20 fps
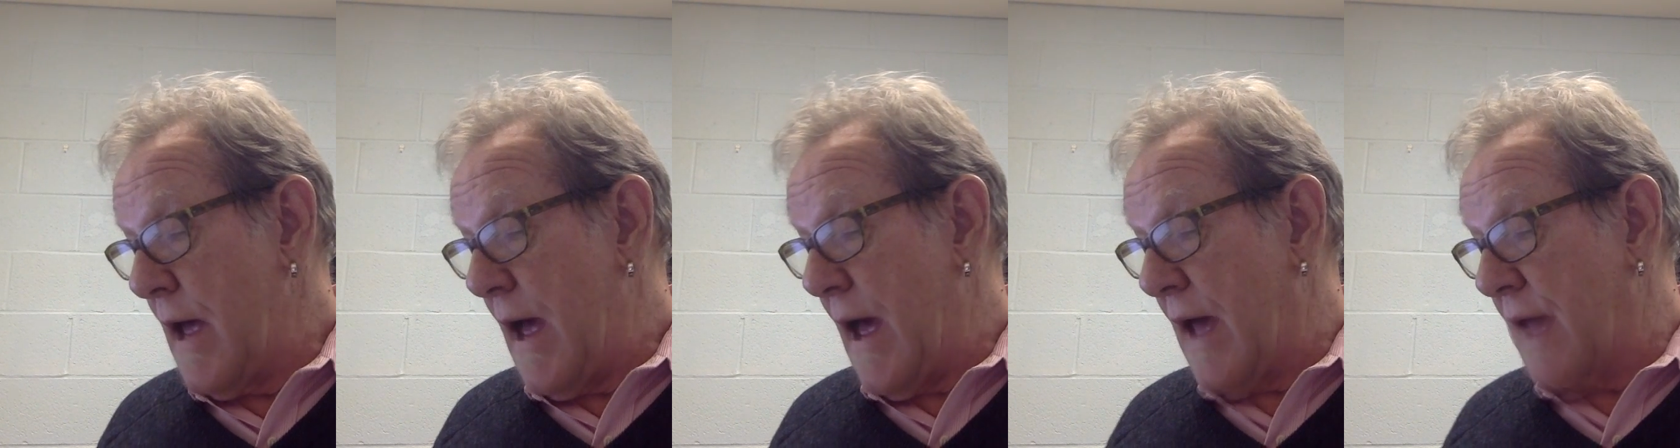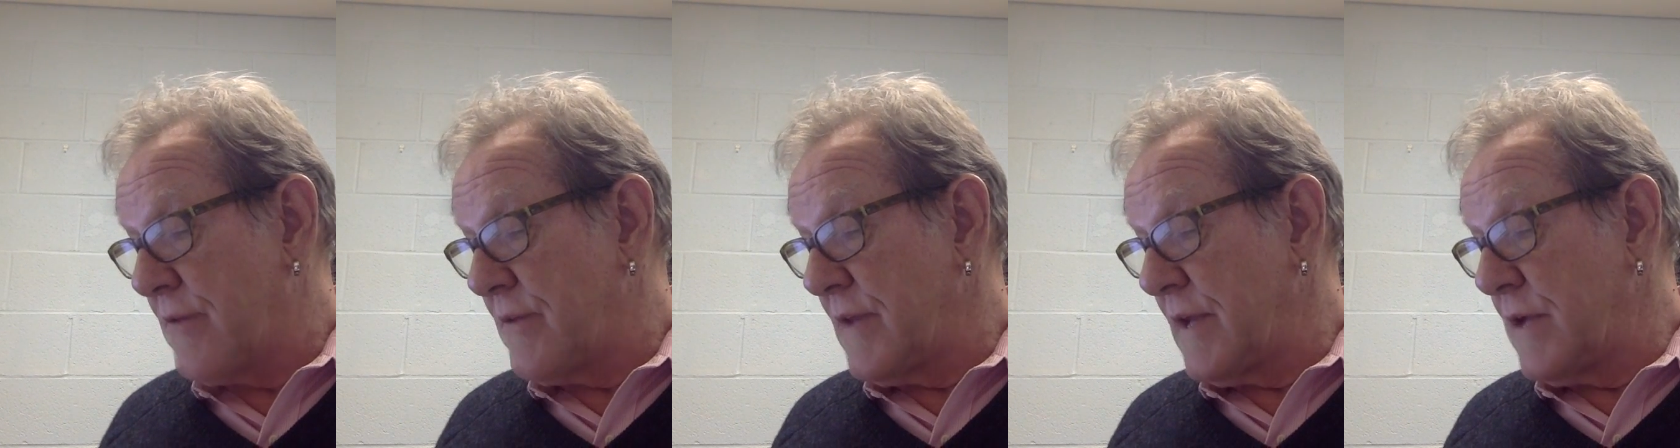
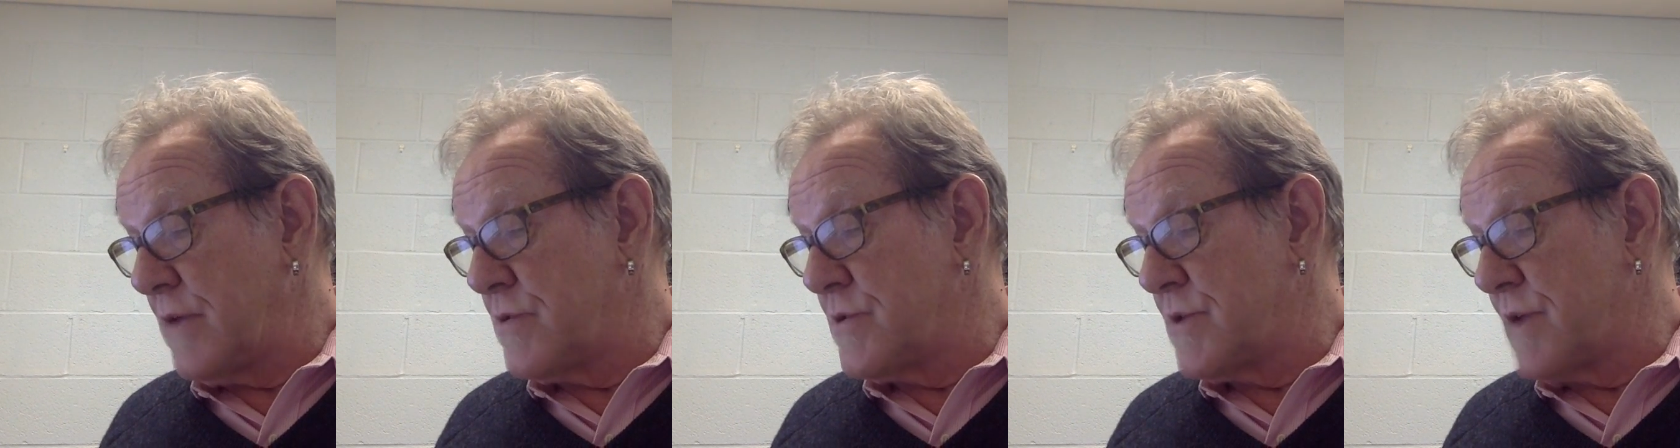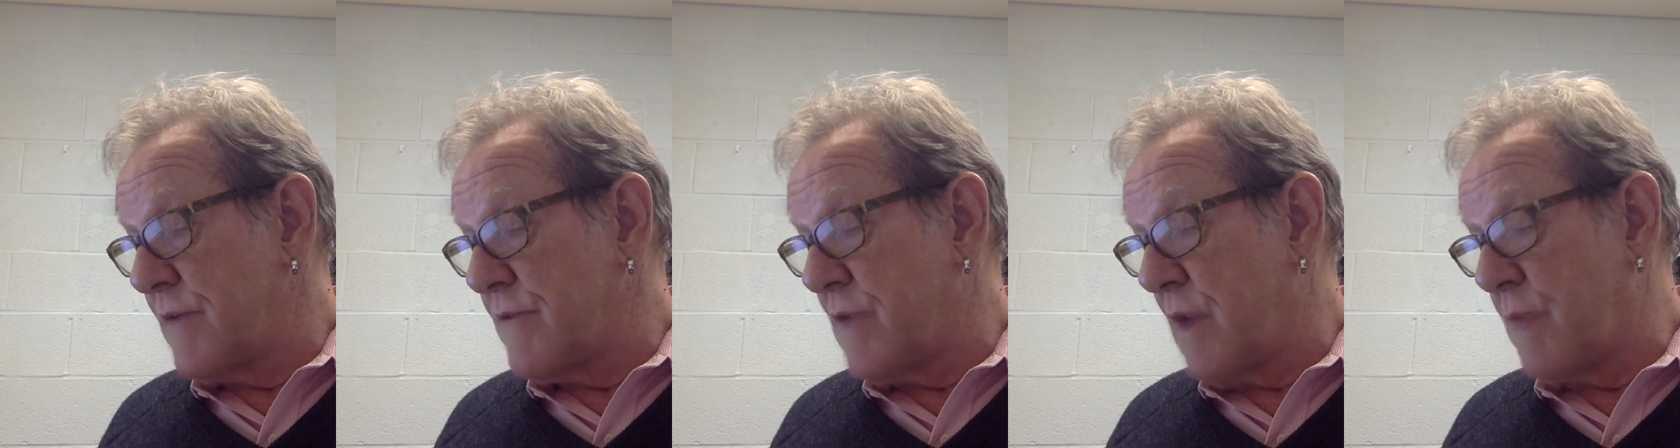as leaders
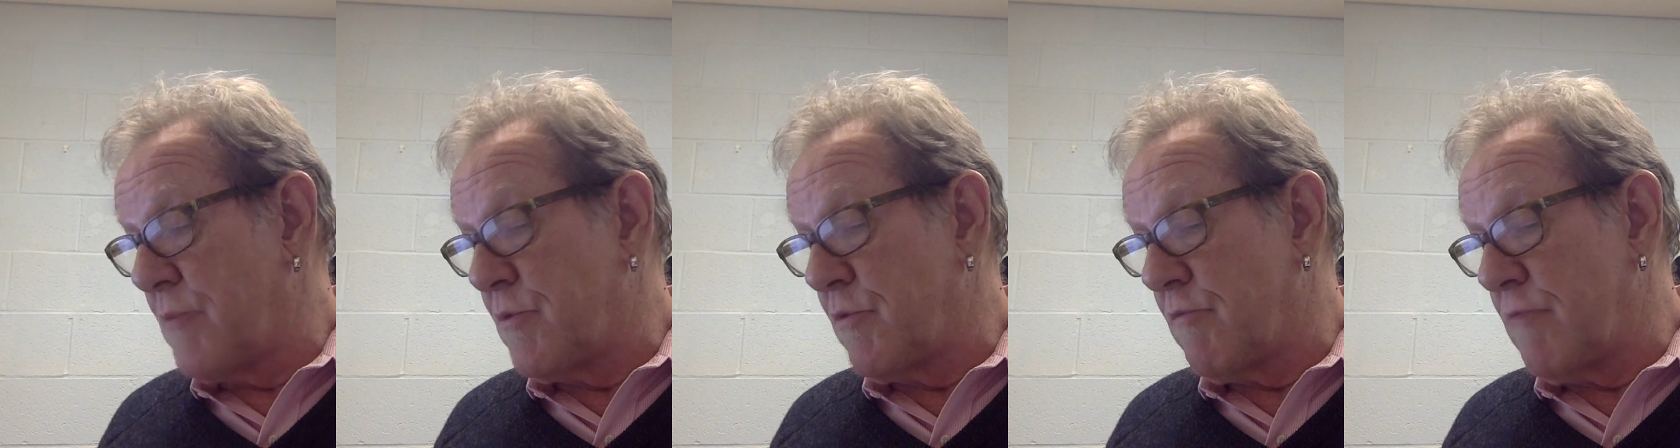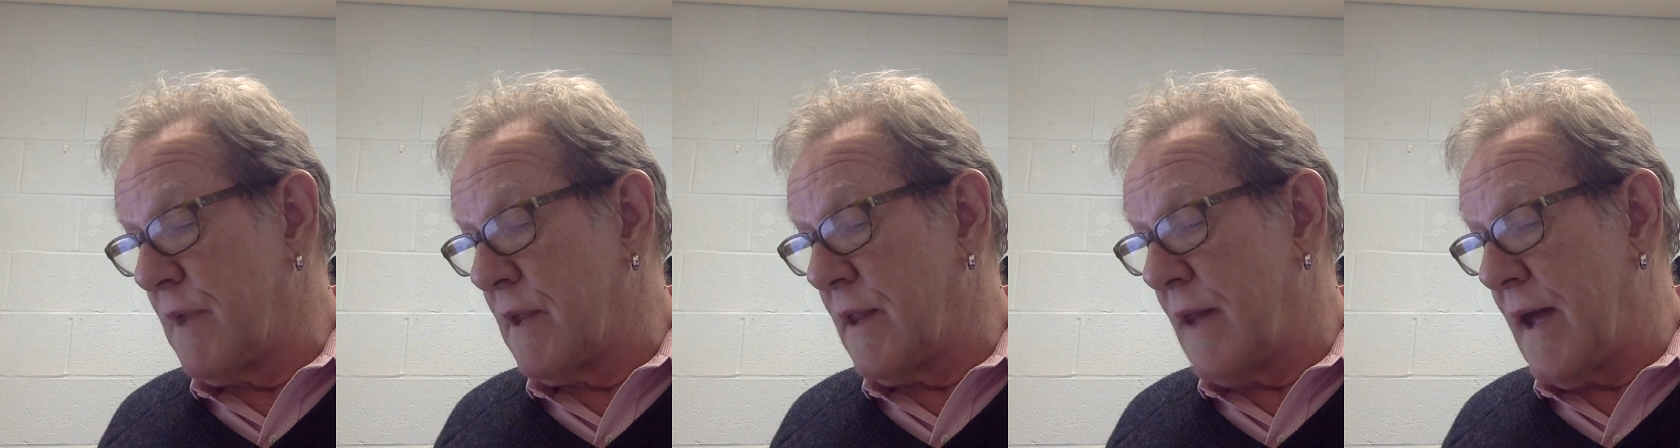have come to
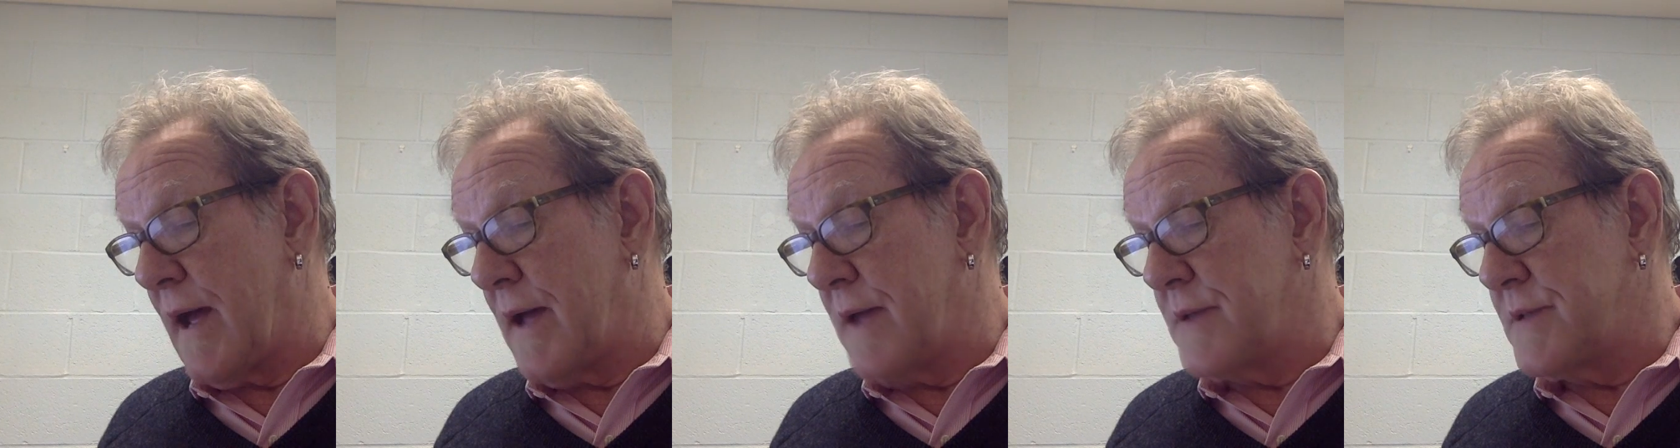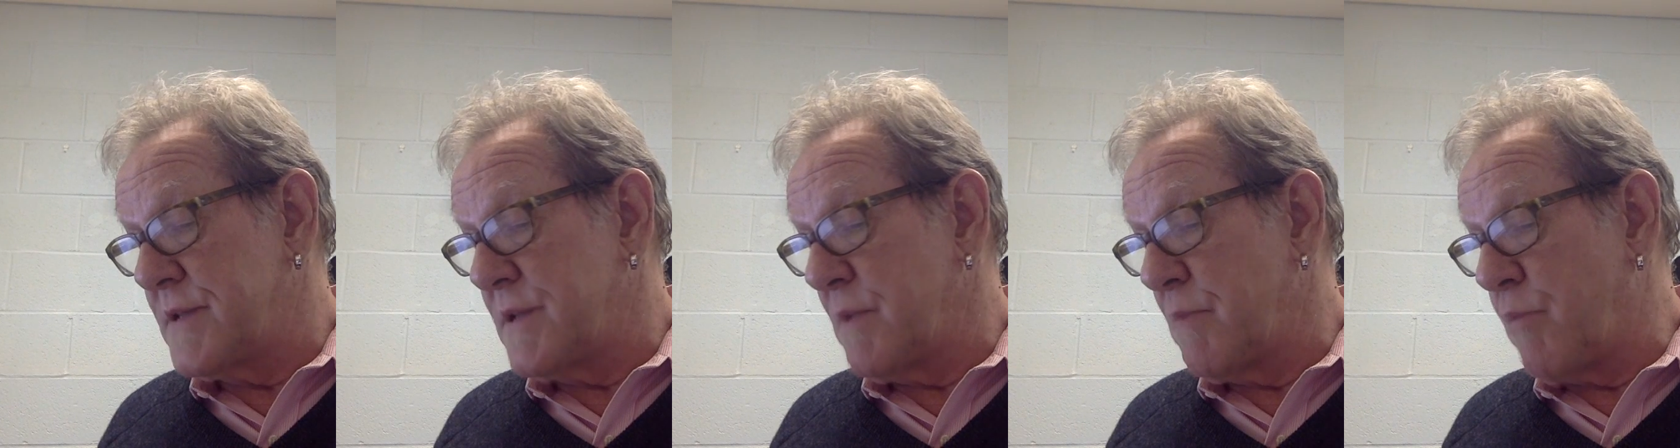
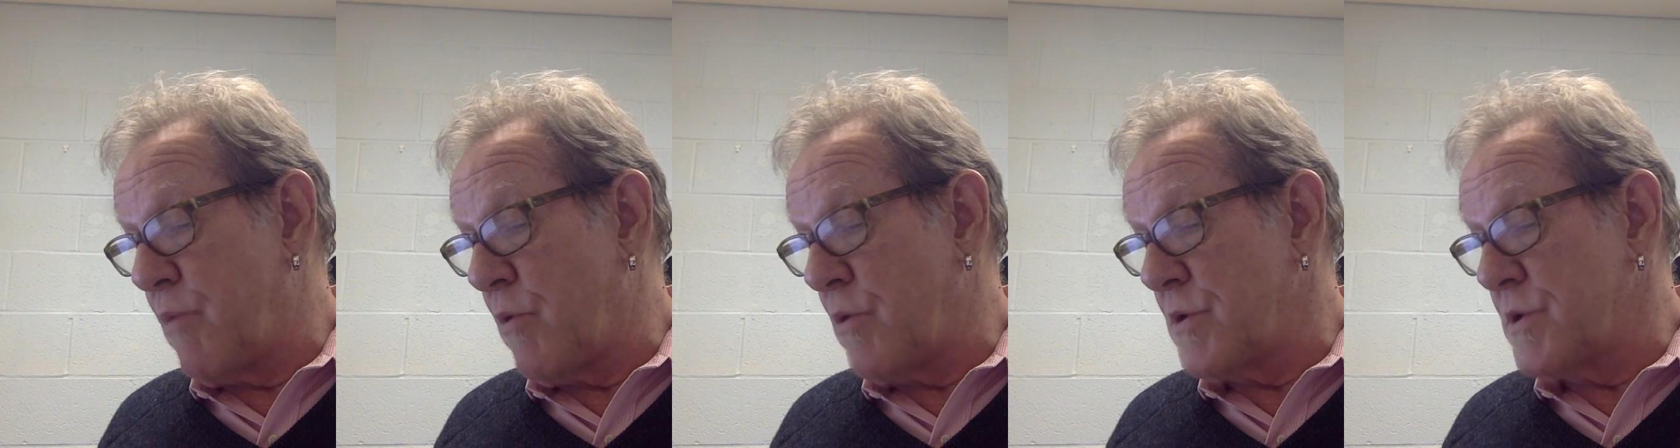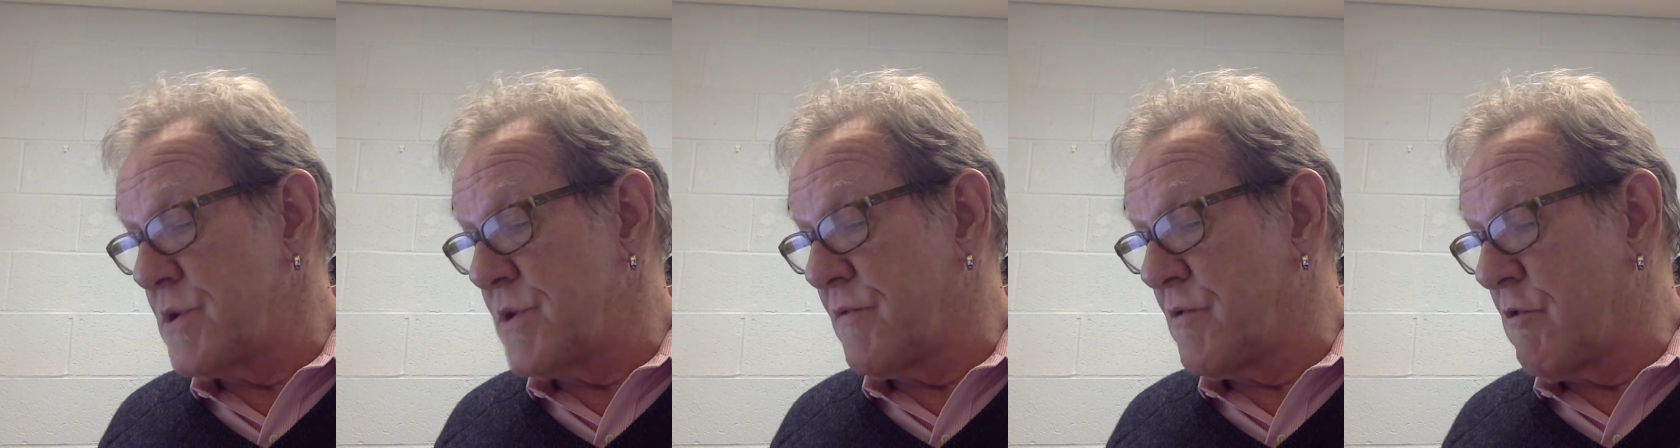realize the
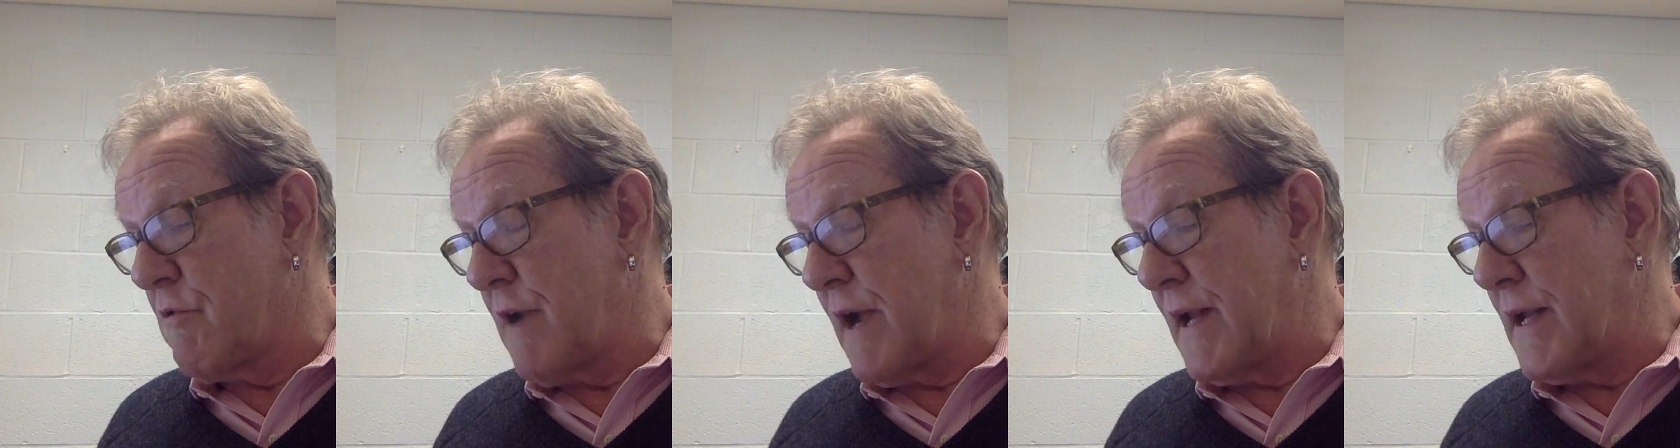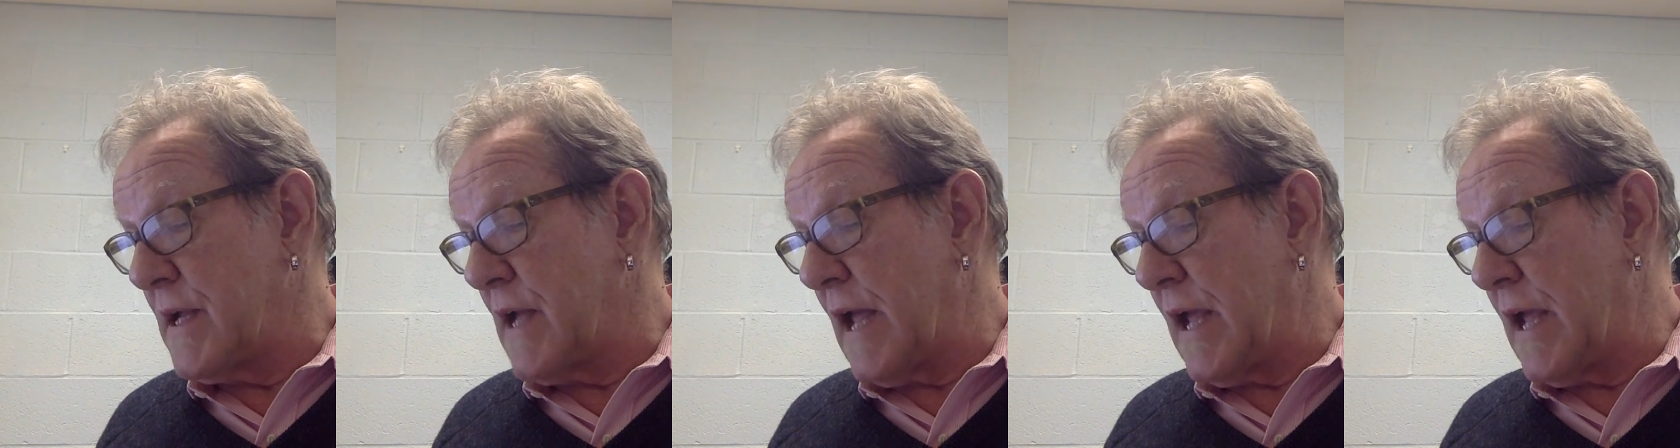importance of creating